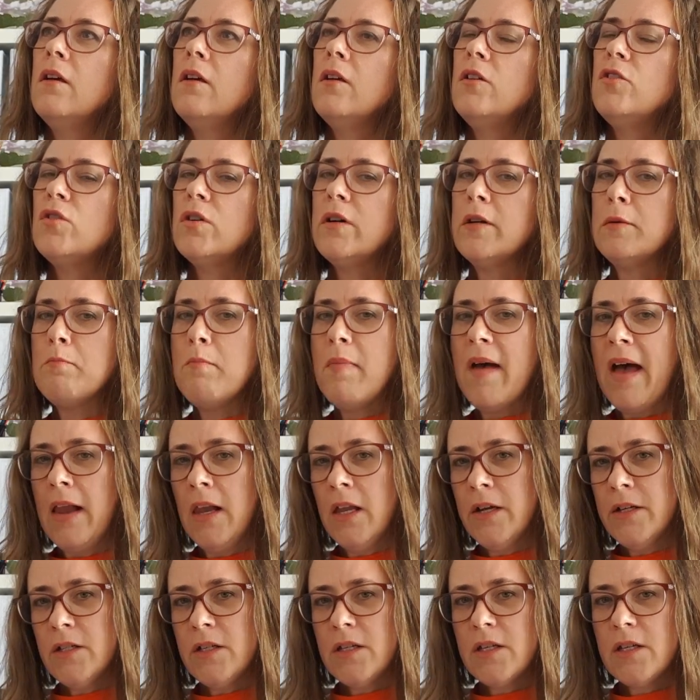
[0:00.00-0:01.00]
try and
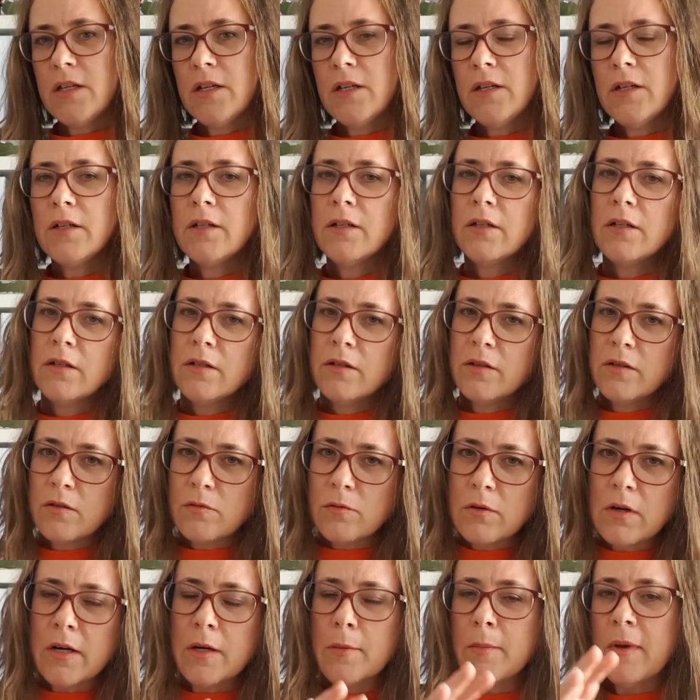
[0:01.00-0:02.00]
balance the
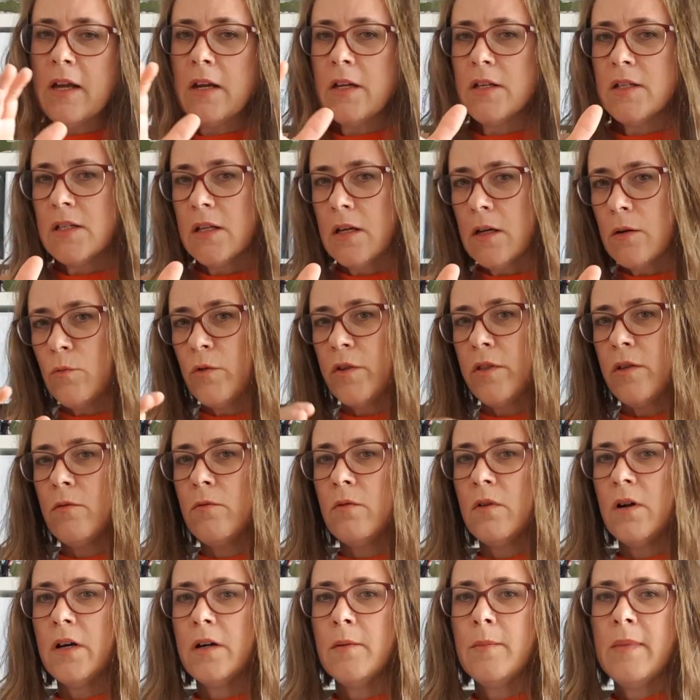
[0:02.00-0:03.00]
right amount of sun with the
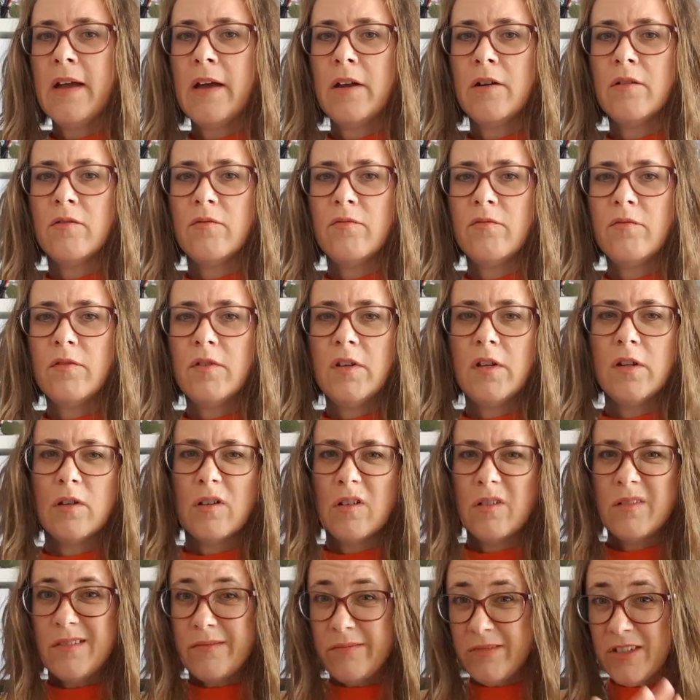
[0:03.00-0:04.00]
right amount of,
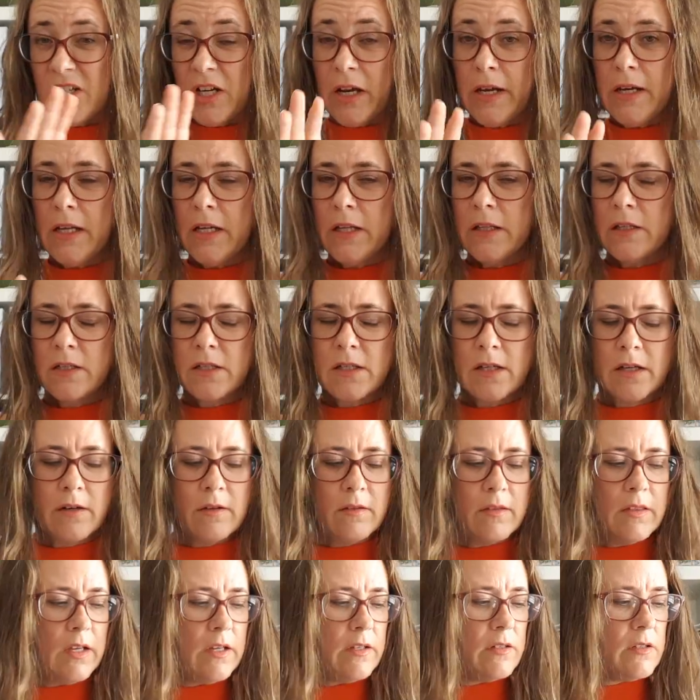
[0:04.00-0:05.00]
shading the sun
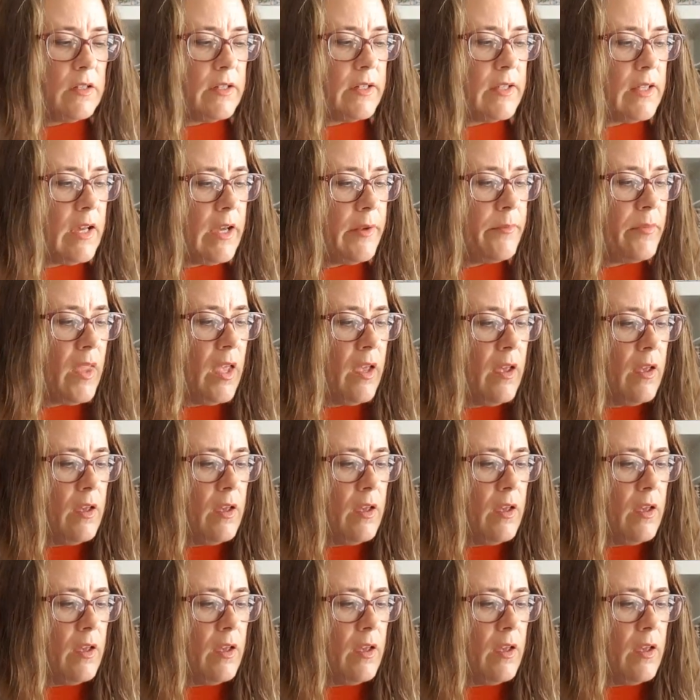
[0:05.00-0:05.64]
and things like that.